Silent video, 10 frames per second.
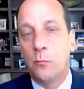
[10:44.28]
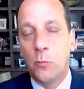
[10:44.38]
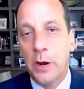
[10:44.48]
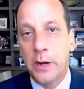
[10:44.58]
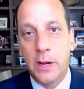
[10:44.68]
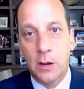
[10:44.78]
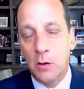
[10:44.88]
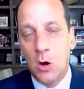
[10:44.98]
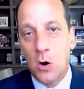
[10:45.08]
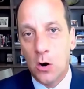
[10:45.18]

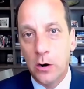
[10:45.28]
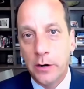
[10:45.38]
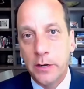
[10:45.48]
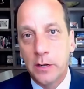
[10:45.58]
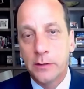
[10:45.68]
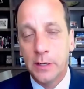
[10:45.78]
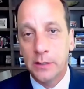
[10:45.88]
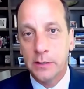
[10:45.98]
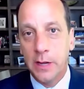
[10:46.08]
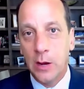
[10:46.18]
running hard
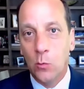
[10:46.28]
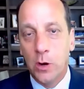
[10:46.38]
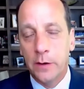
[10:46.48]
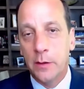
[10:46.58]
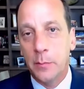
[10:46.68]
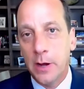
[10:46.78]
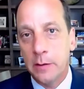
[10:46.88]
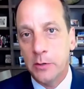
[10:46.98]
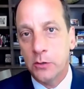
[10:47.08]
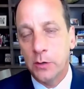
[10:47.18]
since day one of the
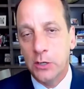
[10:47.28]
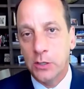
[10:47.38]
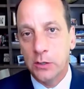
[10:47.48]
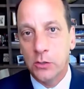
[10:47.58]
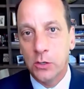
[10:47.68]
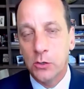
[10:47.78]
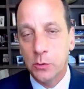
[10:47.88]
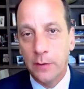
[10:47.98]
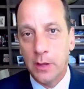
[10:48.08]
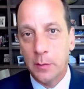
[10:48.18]
Biden administration to
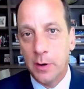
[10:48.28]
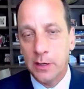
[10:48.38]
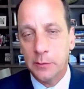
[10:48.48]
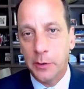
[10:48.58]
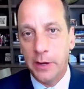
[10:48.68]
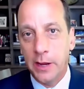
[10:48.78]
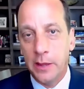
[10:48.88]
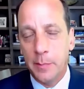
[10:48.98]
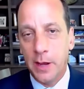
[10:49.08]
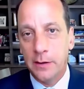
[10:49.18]
do everything possible to
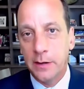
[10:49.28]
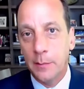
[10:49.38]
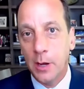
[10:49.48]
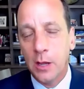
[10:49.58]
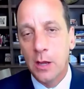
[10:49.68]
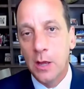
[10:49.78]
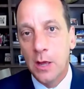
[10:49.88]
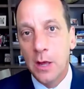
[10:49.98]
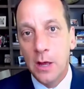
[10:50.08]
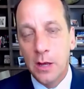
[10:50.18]
end the pandemic.
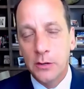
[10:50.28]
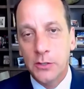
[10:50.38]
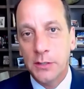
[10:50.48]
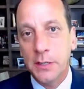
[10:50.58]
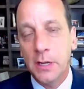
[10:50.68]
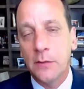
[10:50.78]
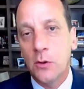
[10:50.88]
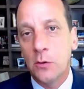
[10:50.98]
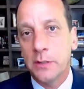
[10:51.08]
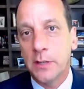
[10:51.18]
Just to give
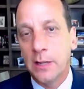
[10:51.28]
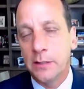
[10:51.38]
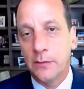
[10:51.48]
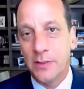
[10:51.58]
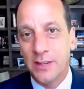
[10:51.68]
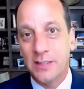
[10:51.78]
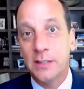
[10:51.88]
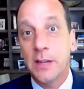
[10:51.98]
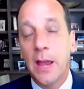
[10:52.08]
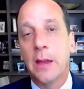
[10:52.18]
you a sense of the
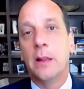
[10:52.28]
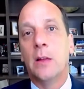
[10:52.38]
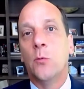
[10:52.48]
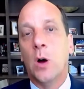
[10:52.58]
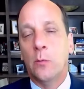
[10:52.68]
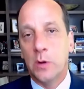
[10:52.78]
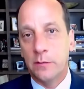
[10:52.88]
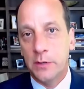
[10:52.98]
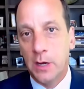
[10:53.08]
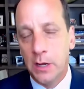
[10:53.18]
scale of what
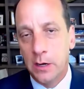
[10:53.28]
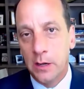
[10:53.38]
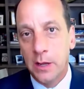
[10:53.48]
we've done,